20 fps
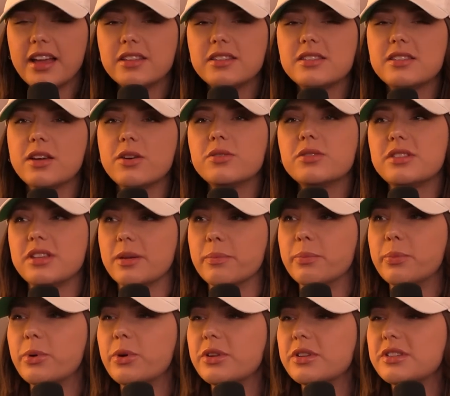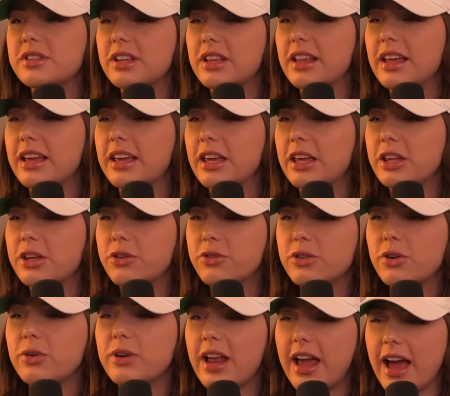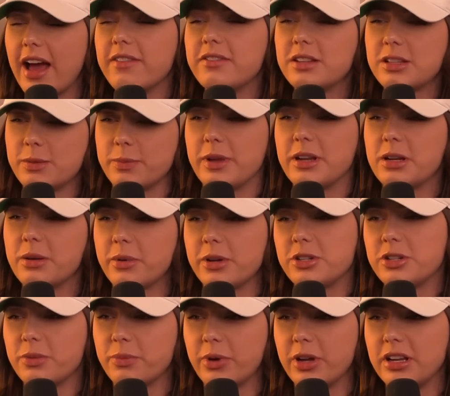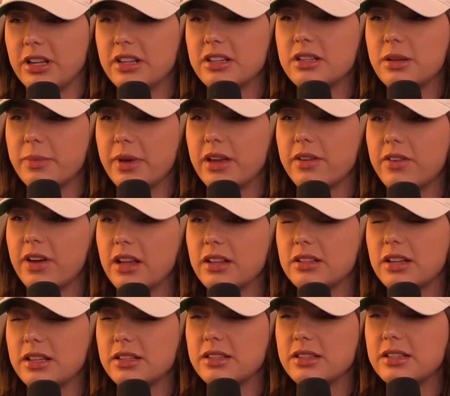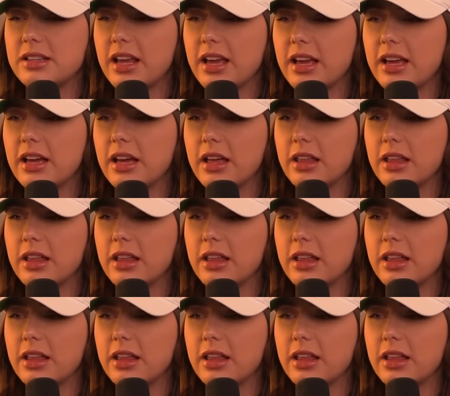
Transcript: It's so simple to like, you don't have to spend a bunch of money to make Valentine's Day